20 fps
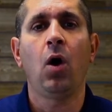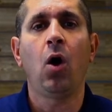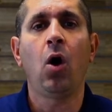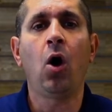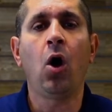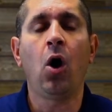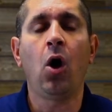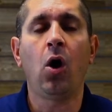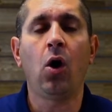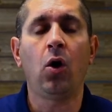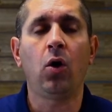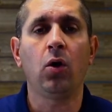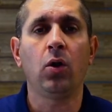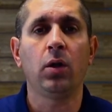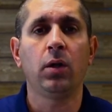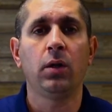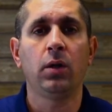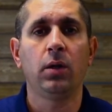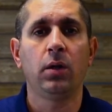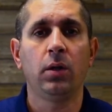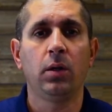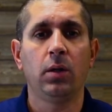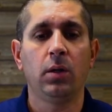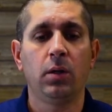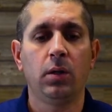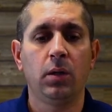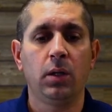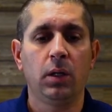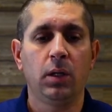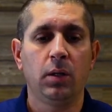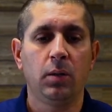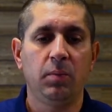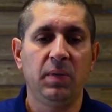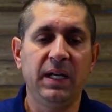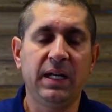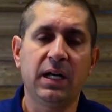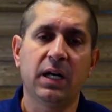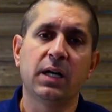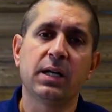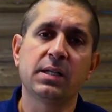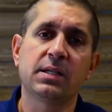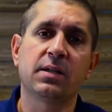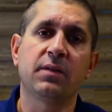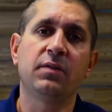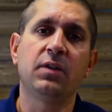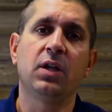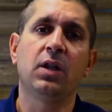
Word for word: All because of